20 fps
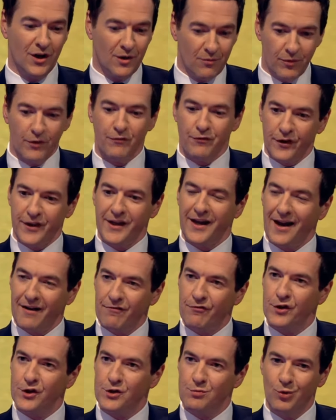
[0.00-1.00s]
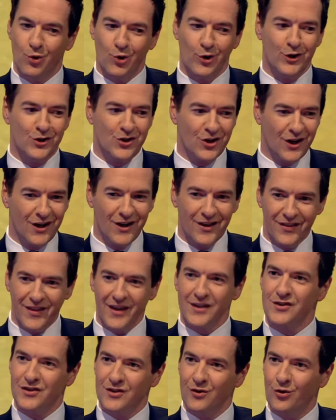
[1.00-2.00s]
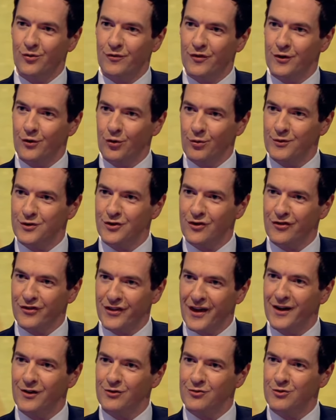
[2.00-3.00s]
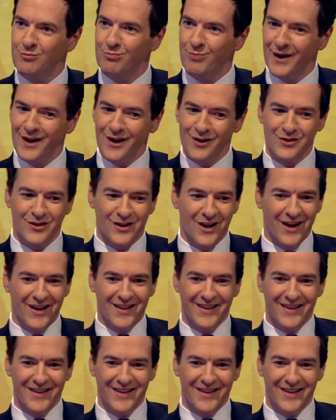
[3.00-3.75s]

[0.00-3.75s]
But for the average mortgage, that's over almost £1,000.